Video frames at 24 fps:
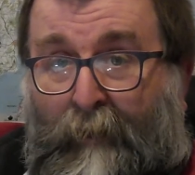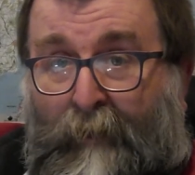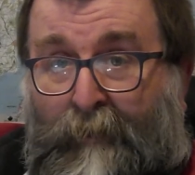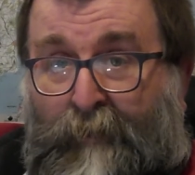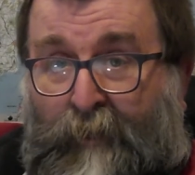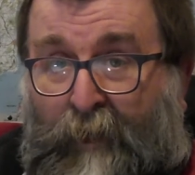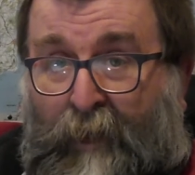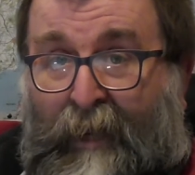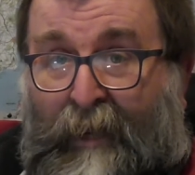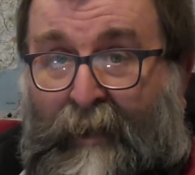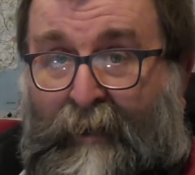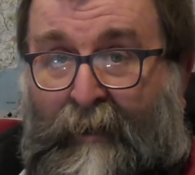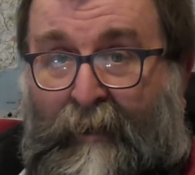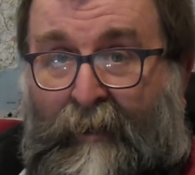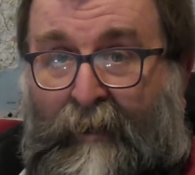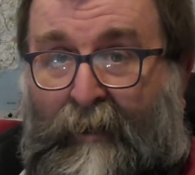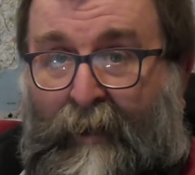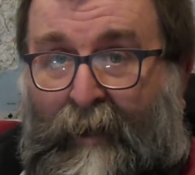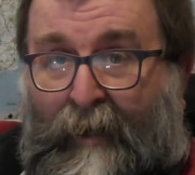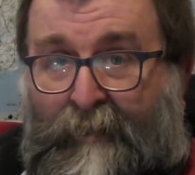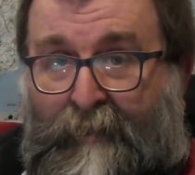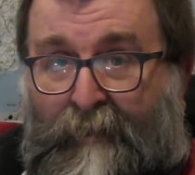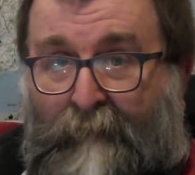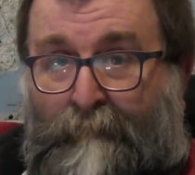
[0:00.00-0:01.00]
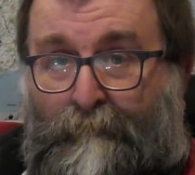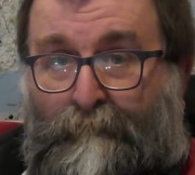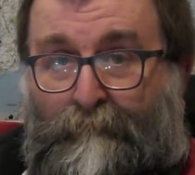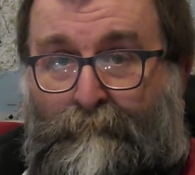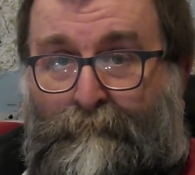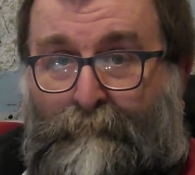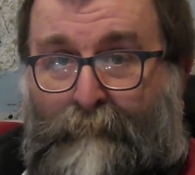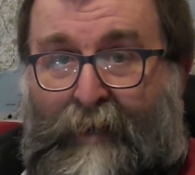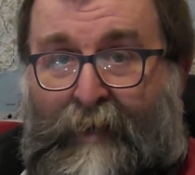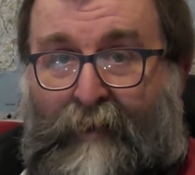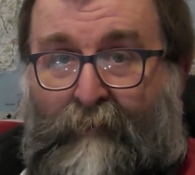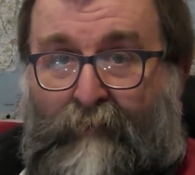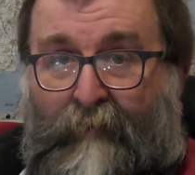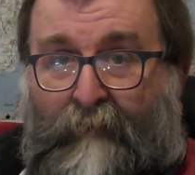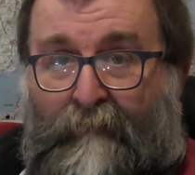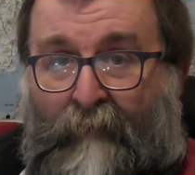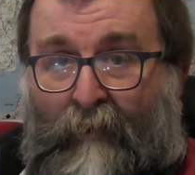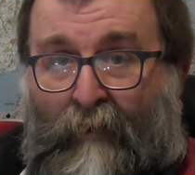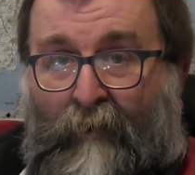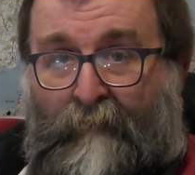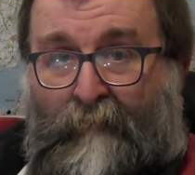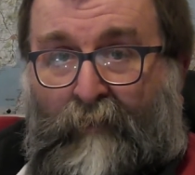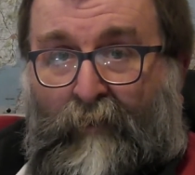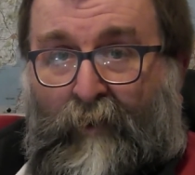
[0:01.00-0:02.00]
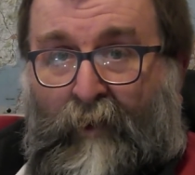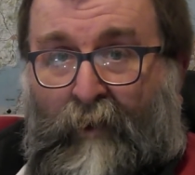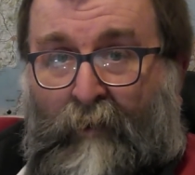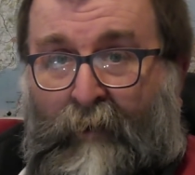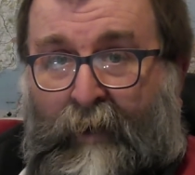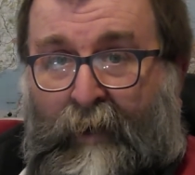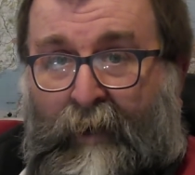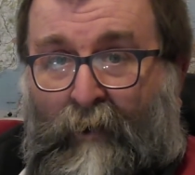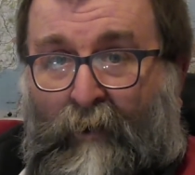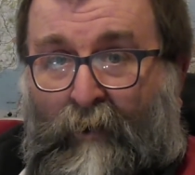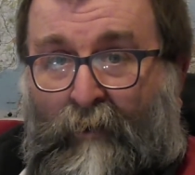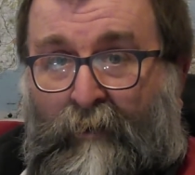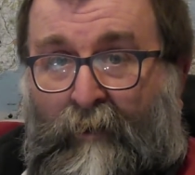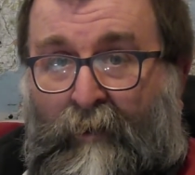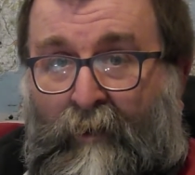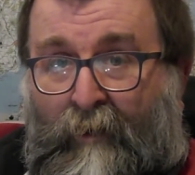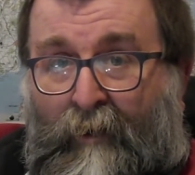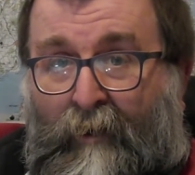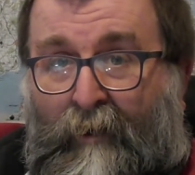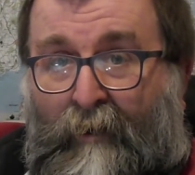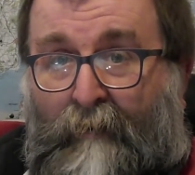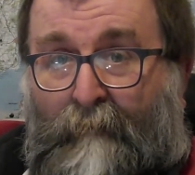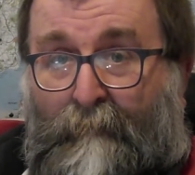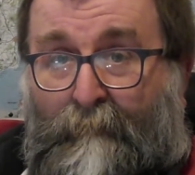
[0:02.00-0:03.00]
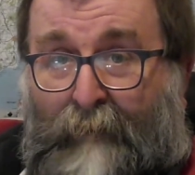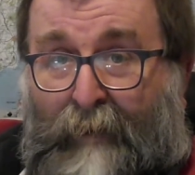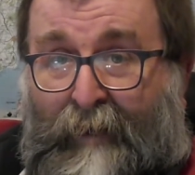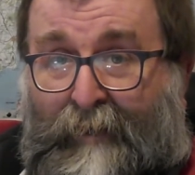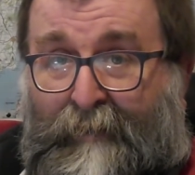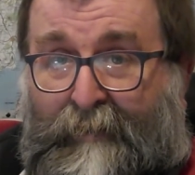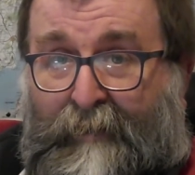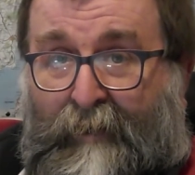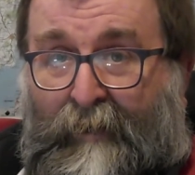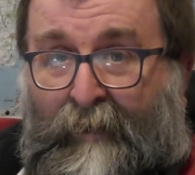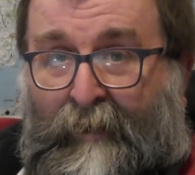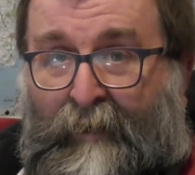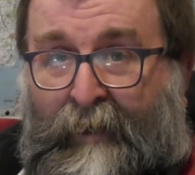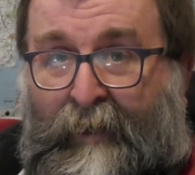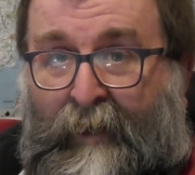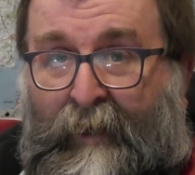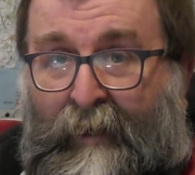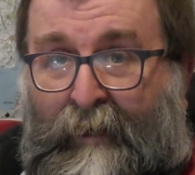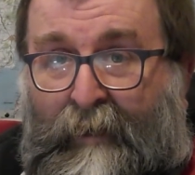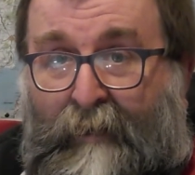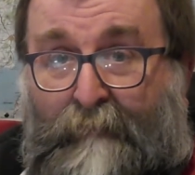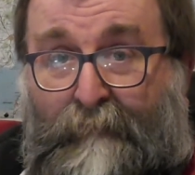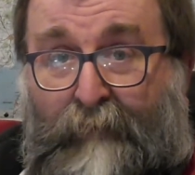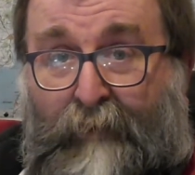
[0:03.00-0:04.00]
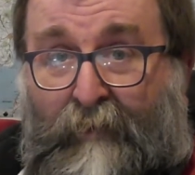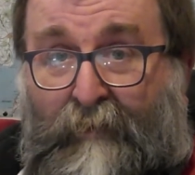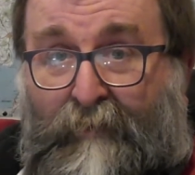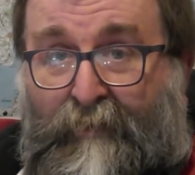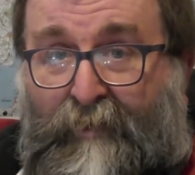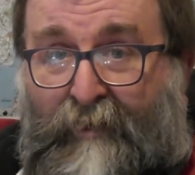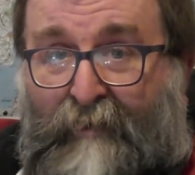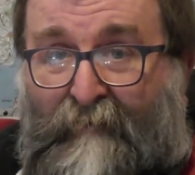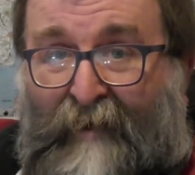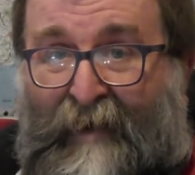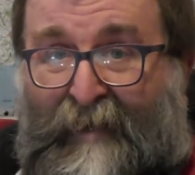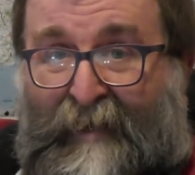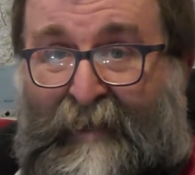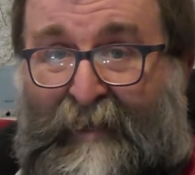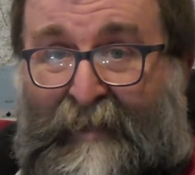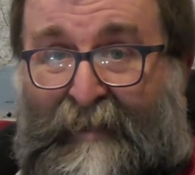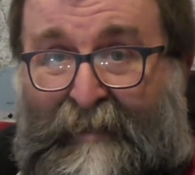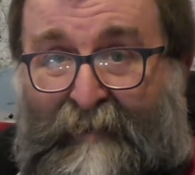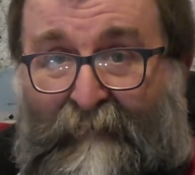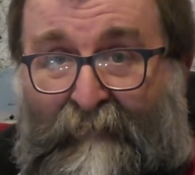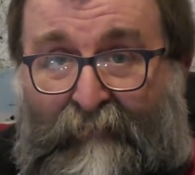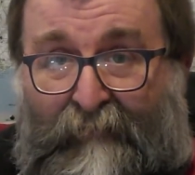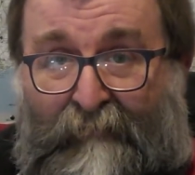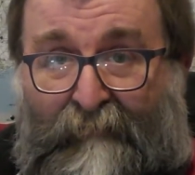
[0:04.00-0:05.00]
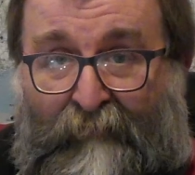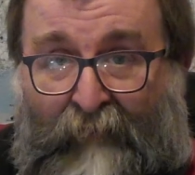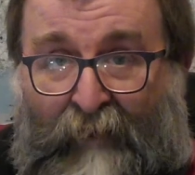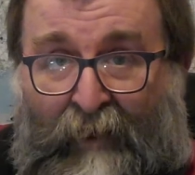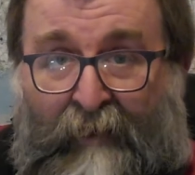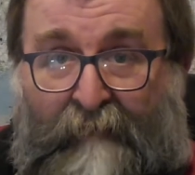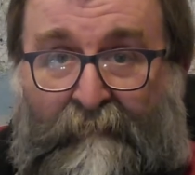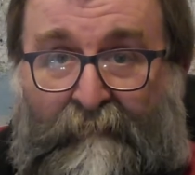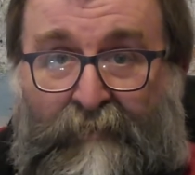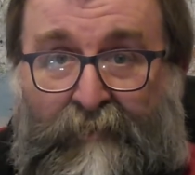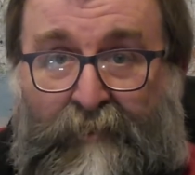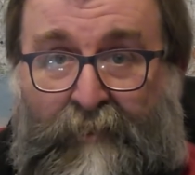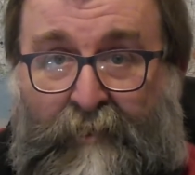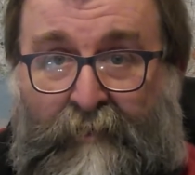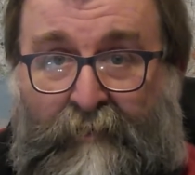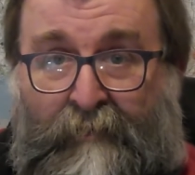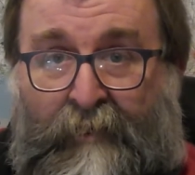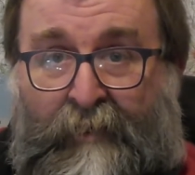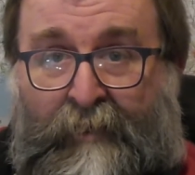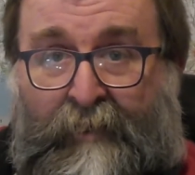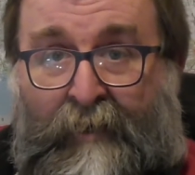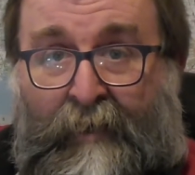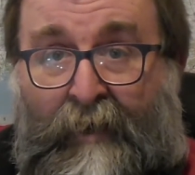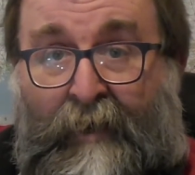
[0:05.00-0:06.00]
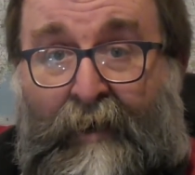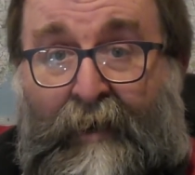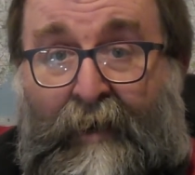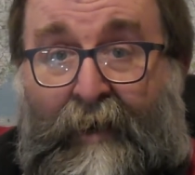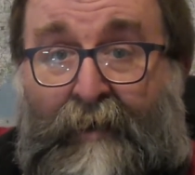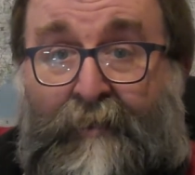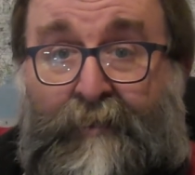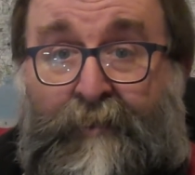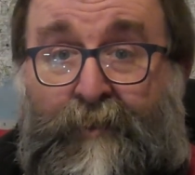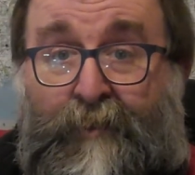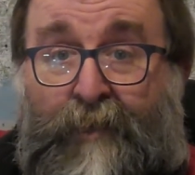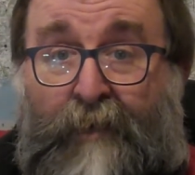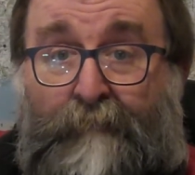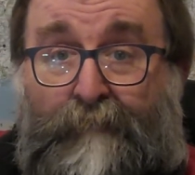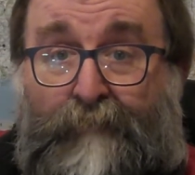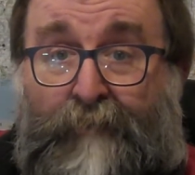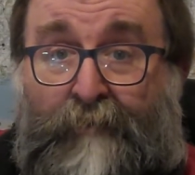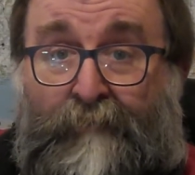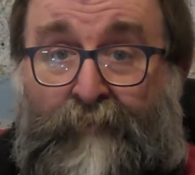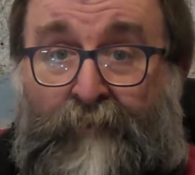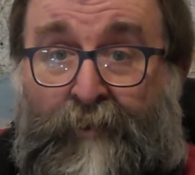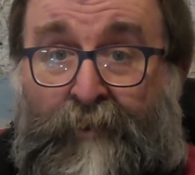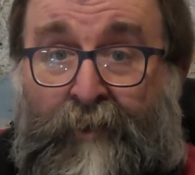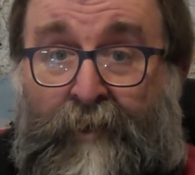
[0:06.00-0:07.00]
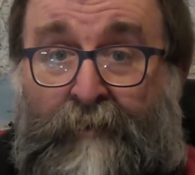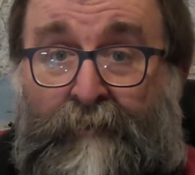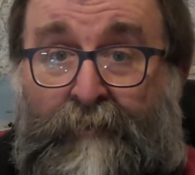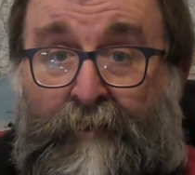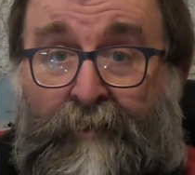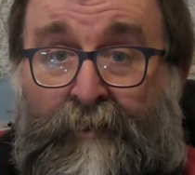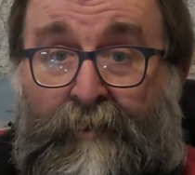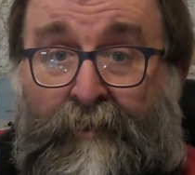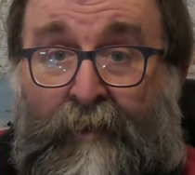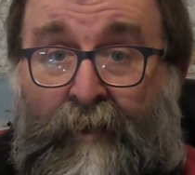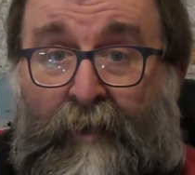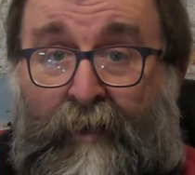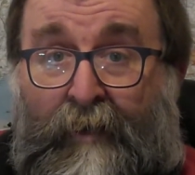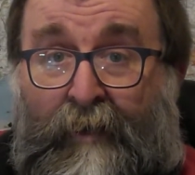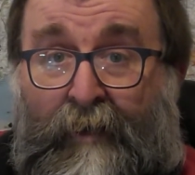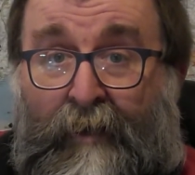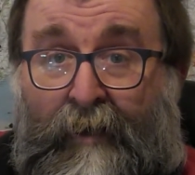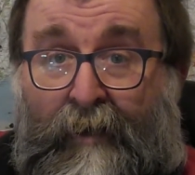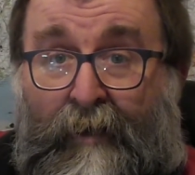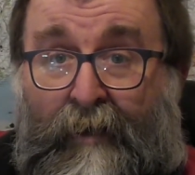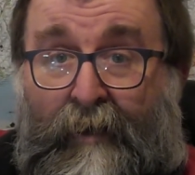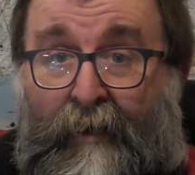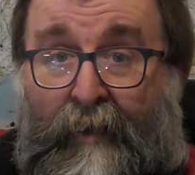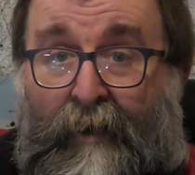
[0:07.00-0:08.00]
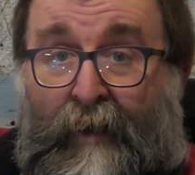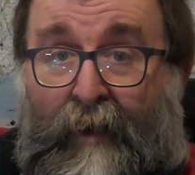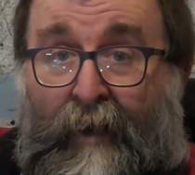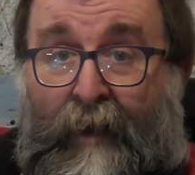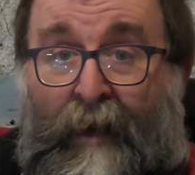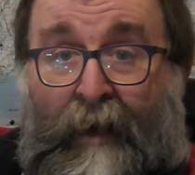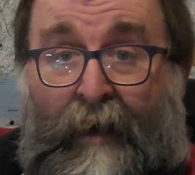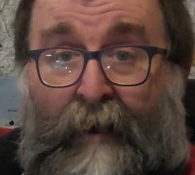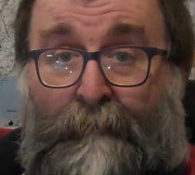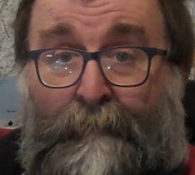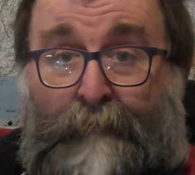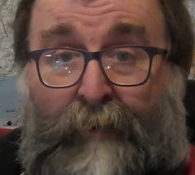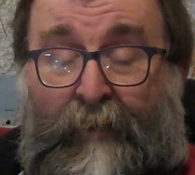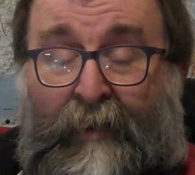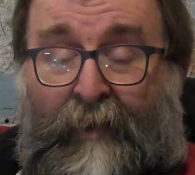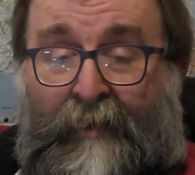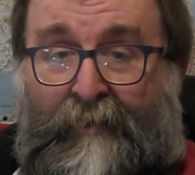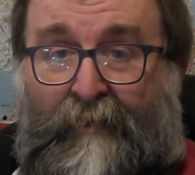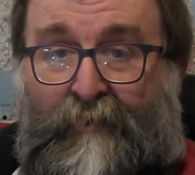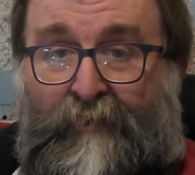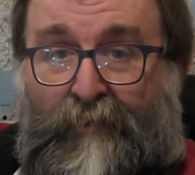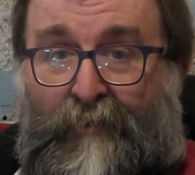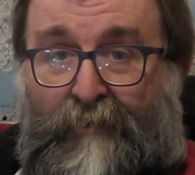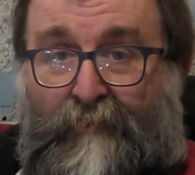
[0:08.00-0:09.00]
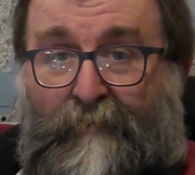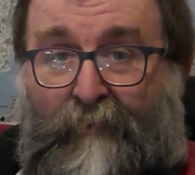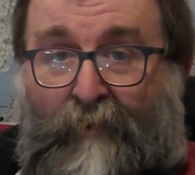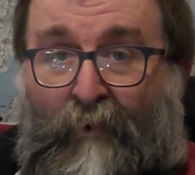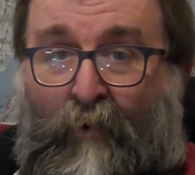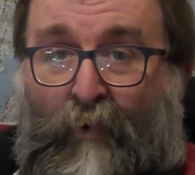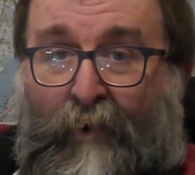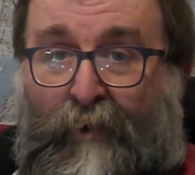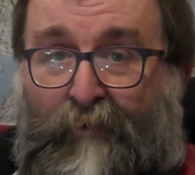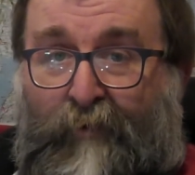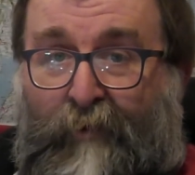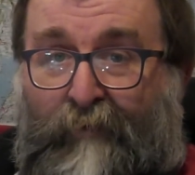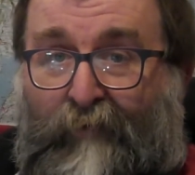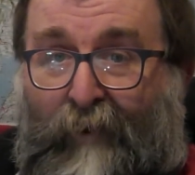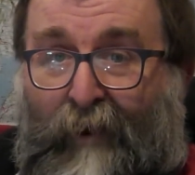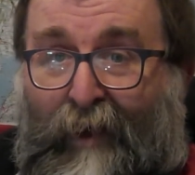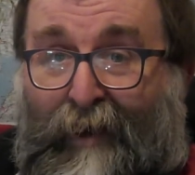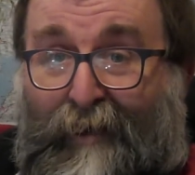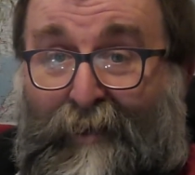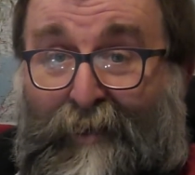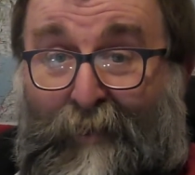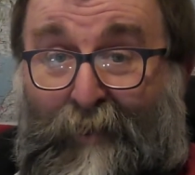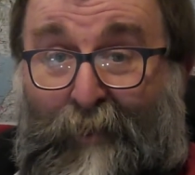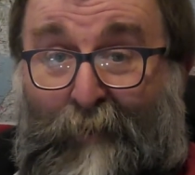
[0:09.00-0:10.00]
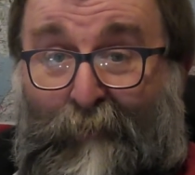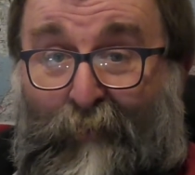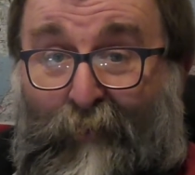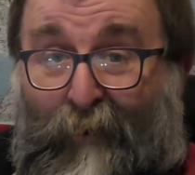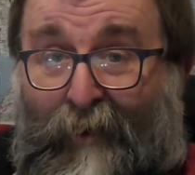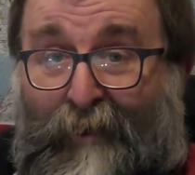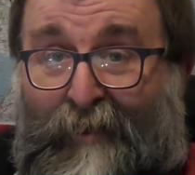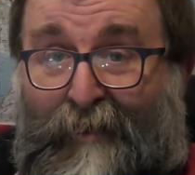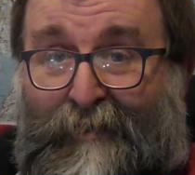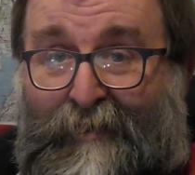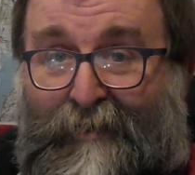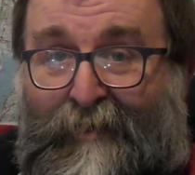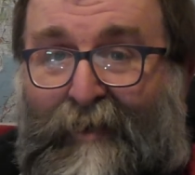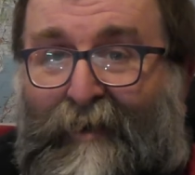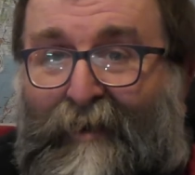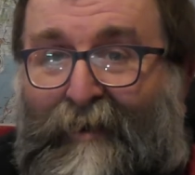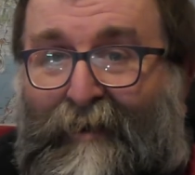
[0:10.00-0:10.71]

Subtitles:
gin has a big revival going on, basically because they're adding different flavours to it. It's cheap to produce, but that doesn't always reflect in the price.